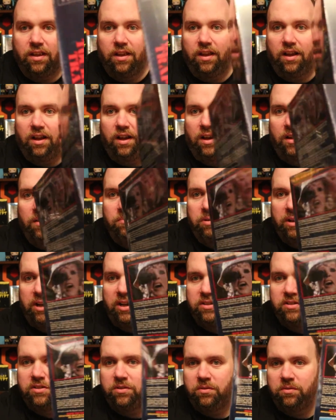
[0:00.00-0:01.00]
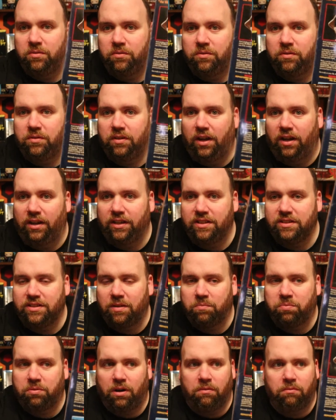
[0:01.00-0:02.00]
But I guess
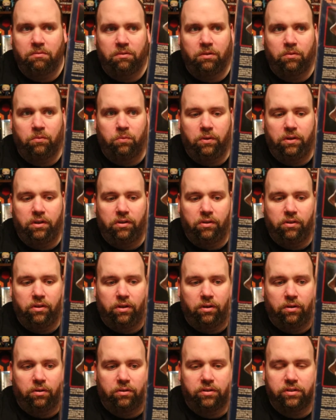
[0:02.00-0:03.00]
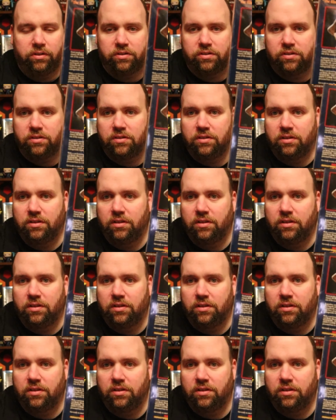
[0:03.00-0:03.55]
I probably will though, because